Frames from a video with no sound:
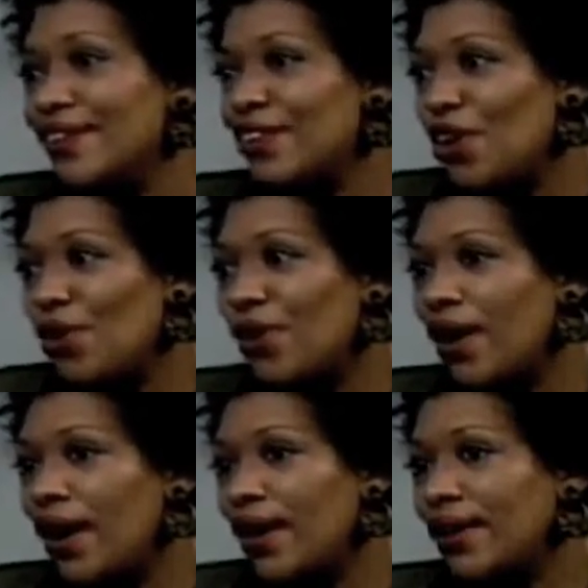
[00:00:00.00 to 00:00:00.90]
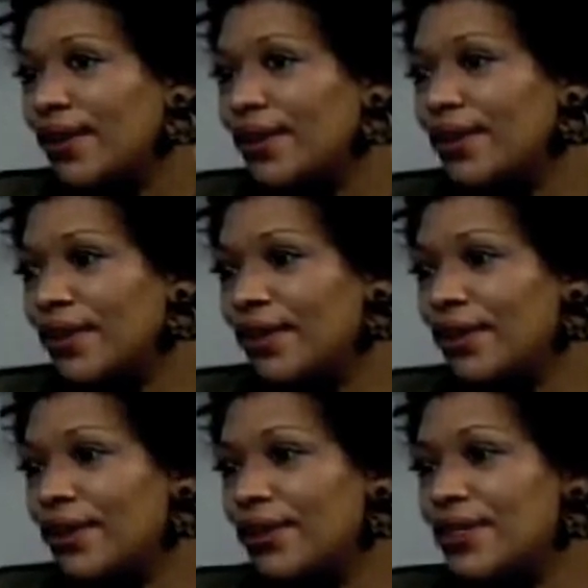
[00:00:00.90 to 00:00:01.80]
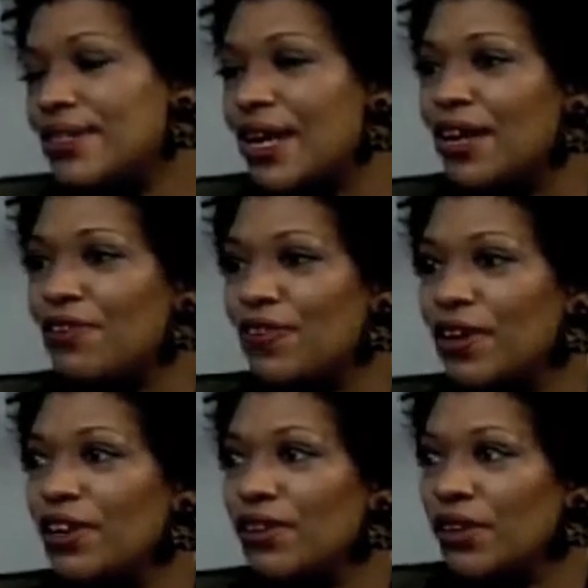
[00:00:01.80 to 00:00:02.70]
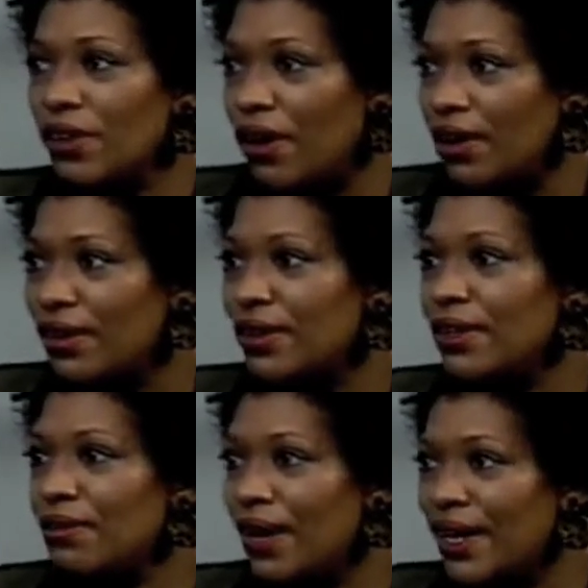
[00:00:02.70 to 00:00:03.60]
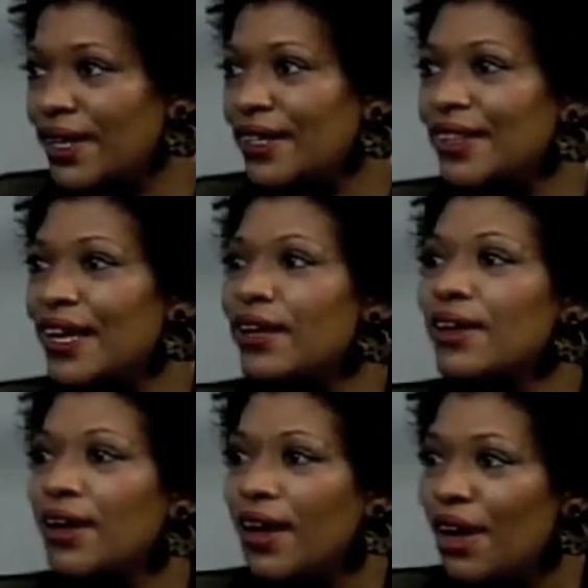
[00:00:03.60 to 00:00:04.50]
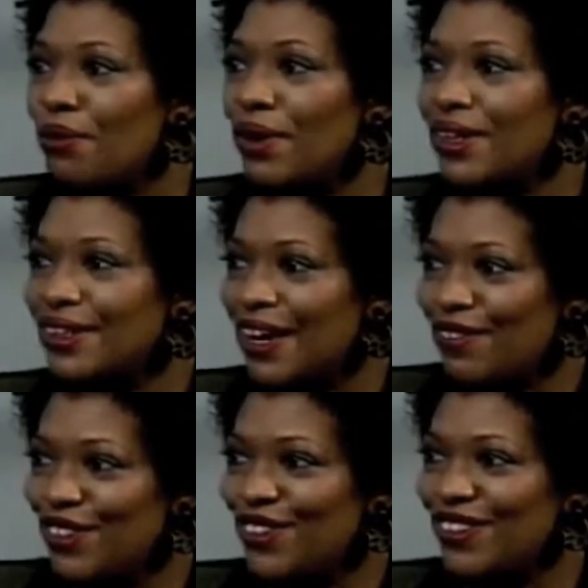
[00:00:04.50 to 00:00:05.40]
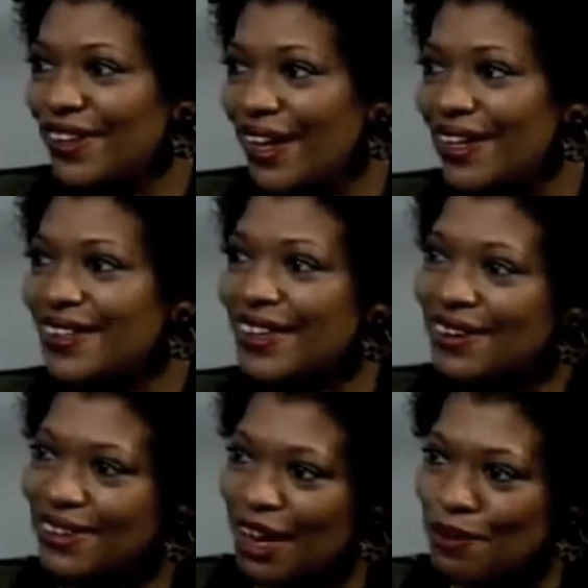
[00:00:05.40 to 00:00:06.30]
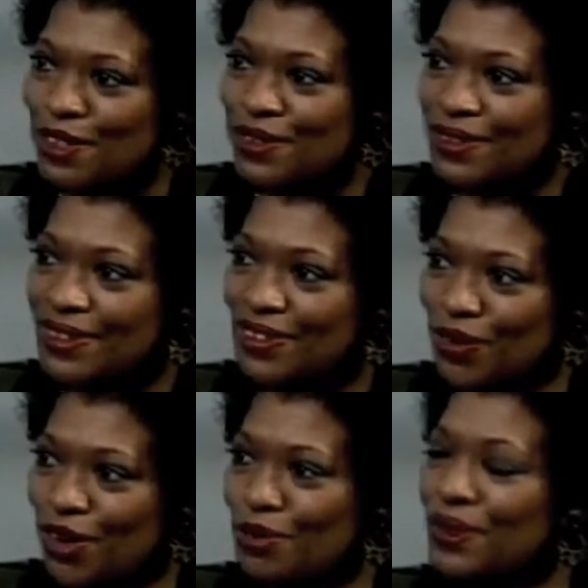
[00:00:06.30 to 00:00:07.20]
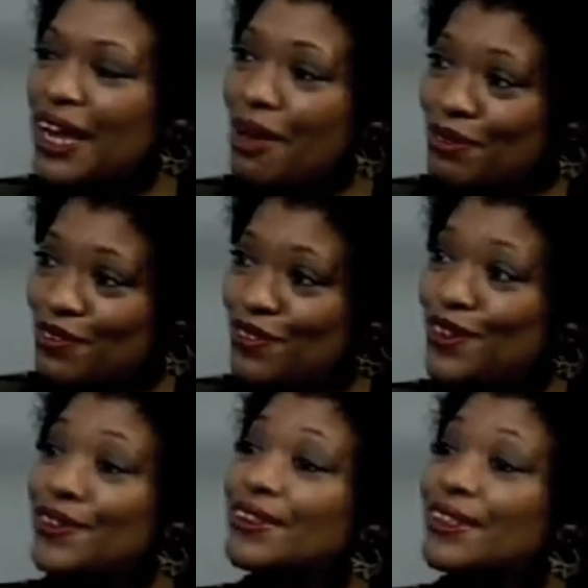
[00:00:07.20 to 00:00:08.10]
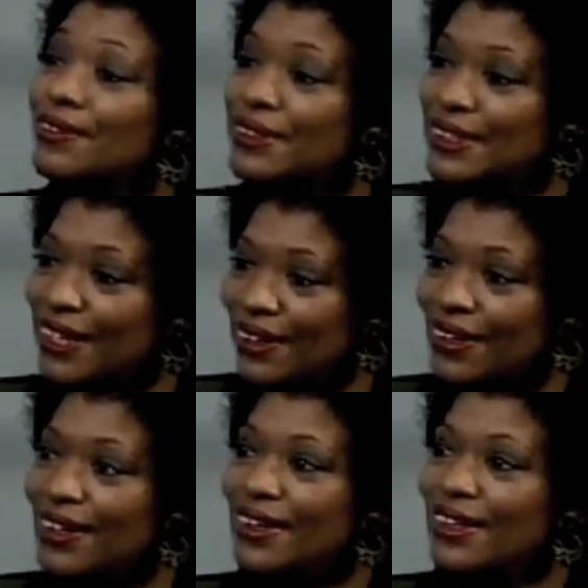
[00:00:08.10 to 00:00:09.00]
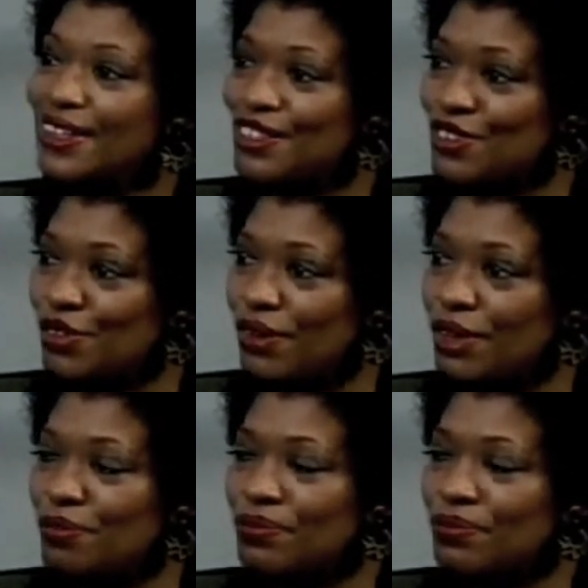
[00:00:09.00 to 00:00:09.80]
So I decided fairly early on in writing it that I wanted to have two sides, that Thomas's story would happen first, and he would tell his story in